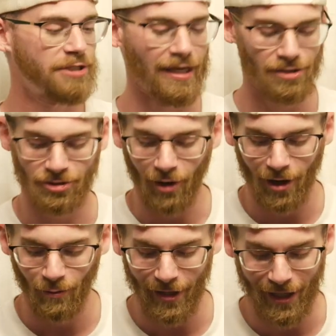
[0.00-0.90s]
getting
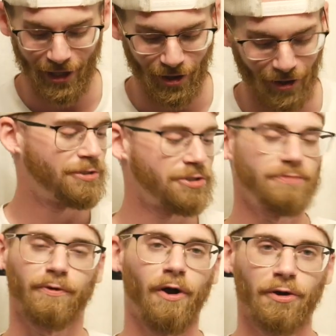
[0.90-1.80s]
started with it here, just
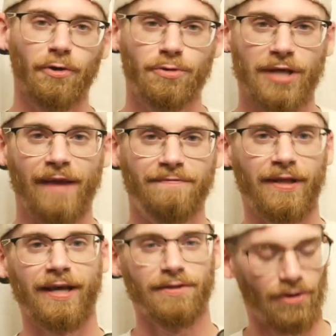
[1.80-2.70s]
for all you
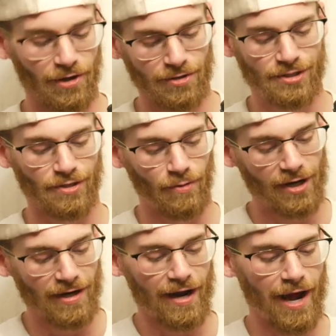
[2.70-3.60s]
safety nerds or
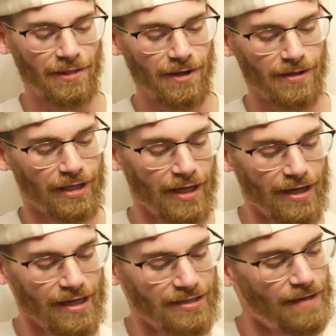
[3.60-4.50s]
whatnot out there, the gun
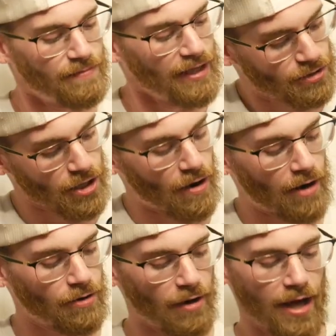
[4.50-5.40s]
is empty. So
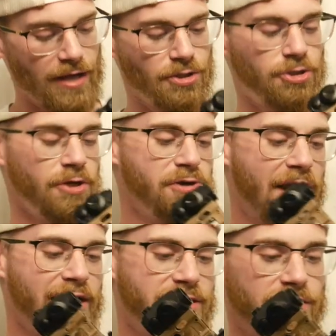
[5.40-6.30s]
I'll go ahead and show you
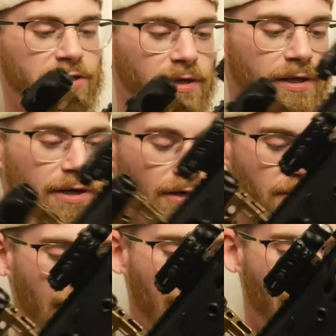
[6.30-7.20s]
guys it's clear,
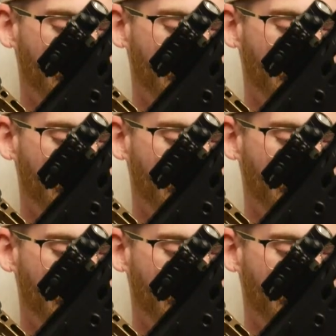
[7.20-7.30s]
take out the